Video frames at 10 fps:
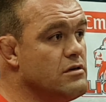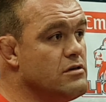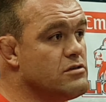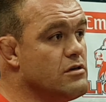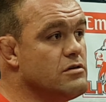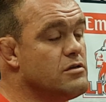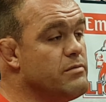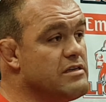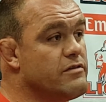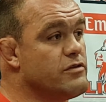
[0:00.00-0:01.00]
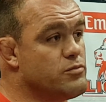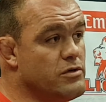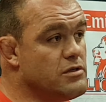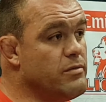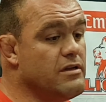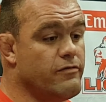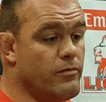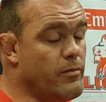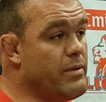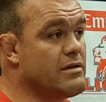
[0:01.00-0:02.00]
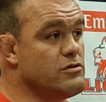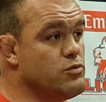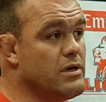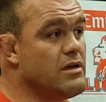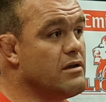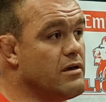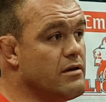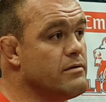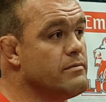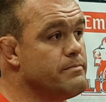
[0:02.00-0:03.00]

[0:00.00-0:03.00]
So it's a massive responsibility from the back this weekend again.